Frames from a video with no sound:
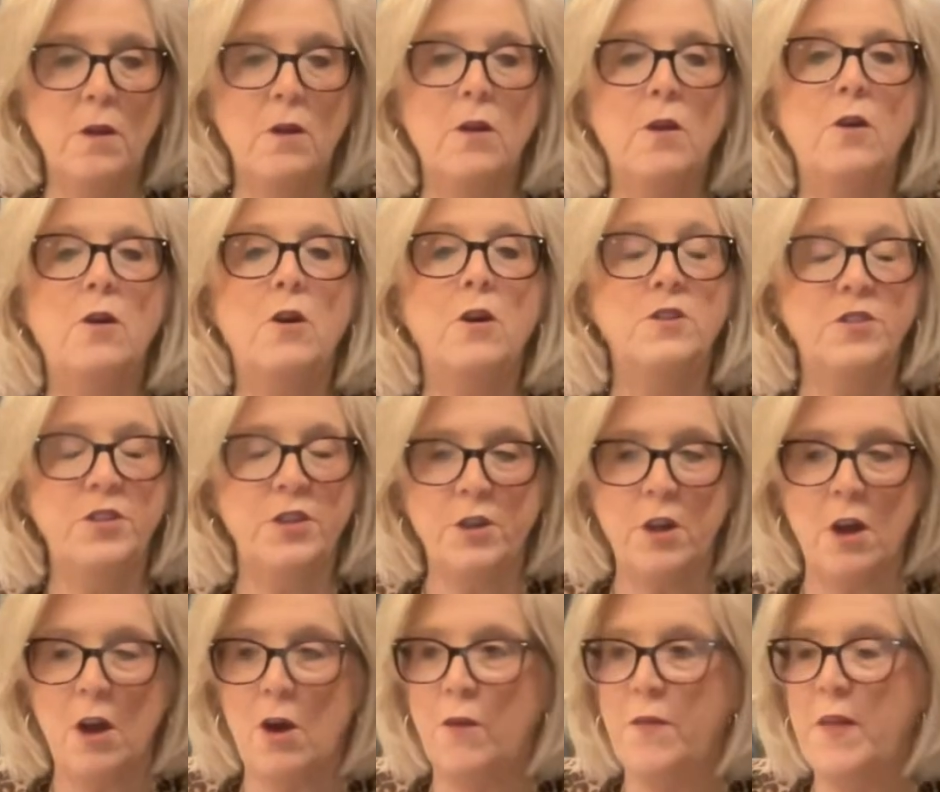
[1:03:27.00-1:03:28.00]
Good to
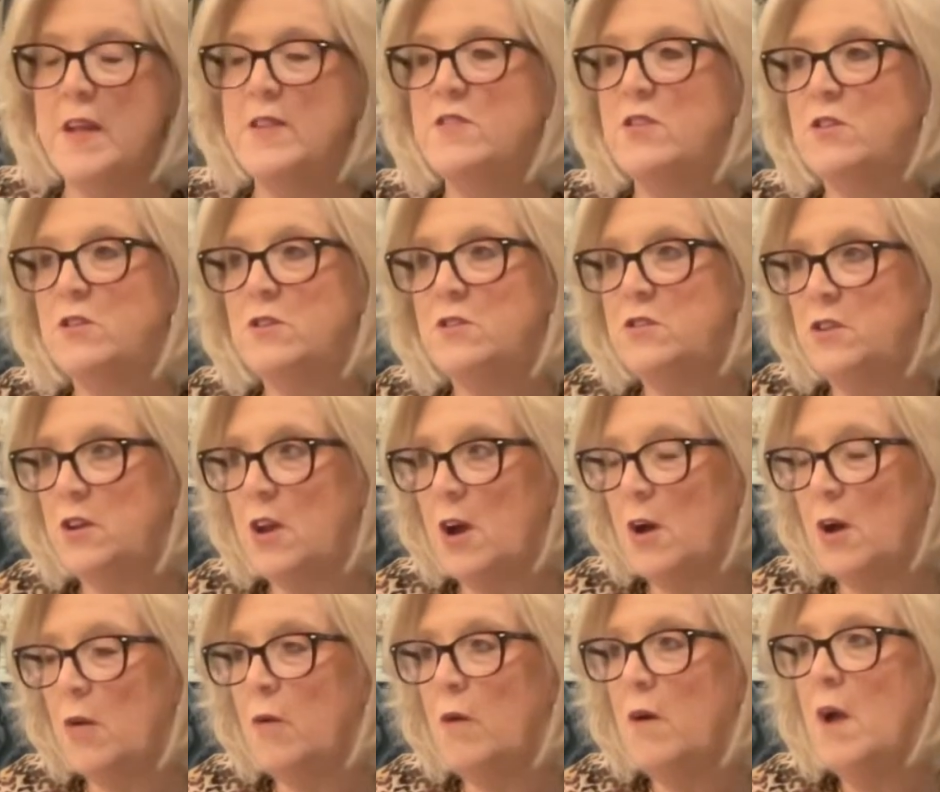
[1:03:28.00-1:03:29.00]
know. That's good to
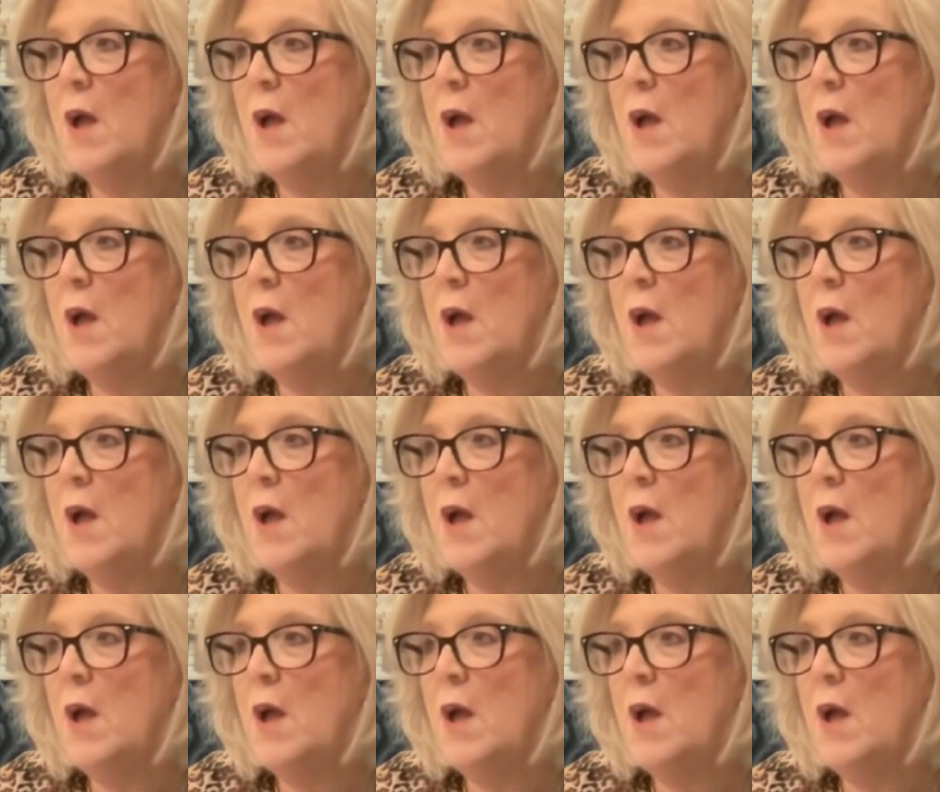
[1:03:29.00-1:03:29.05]
know.